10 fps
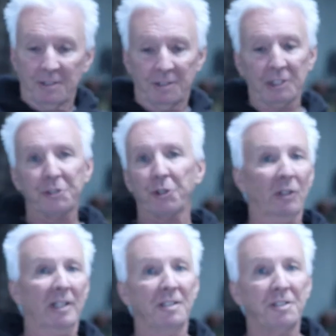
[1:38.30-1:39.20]

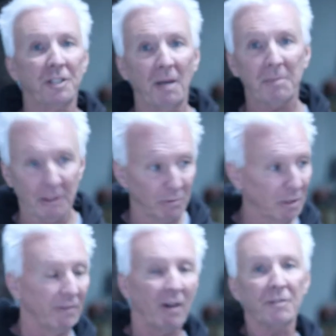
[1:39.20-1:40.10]
destroying the shop, getting
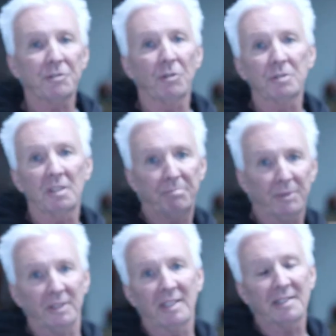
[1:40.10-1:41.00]
rid of all this old stuff,
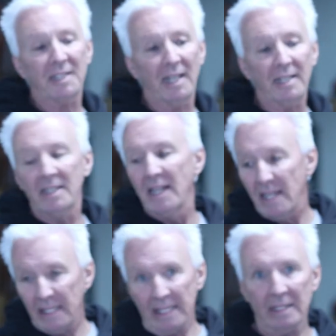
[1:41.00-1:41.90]
putting it aside,
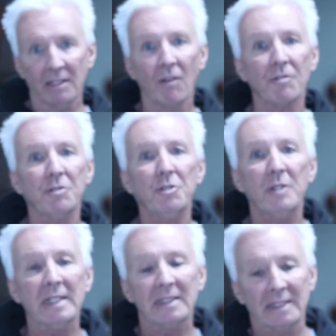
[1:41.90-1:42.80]
getting all the new
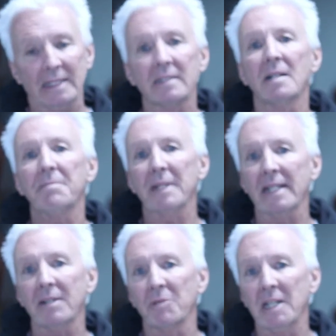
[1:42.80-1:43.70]
in, setting it up, and
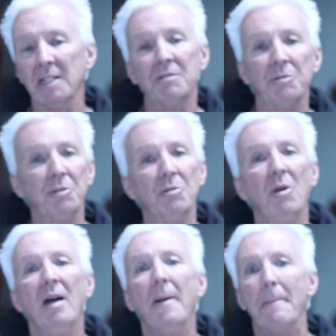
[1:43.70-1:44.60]
get ready to do
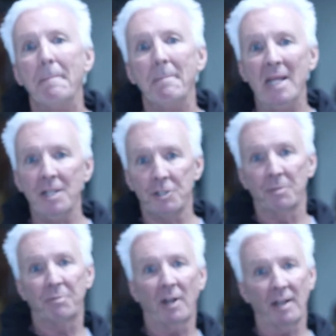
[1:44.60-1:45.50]
major
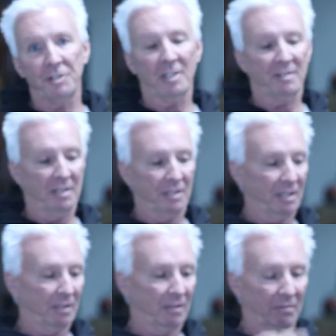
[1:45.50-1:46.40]
projects this
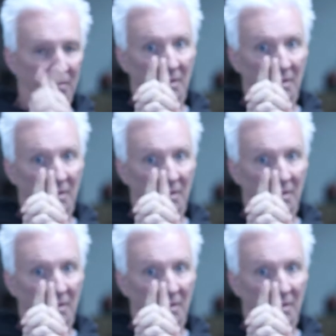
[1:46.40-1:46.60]
year.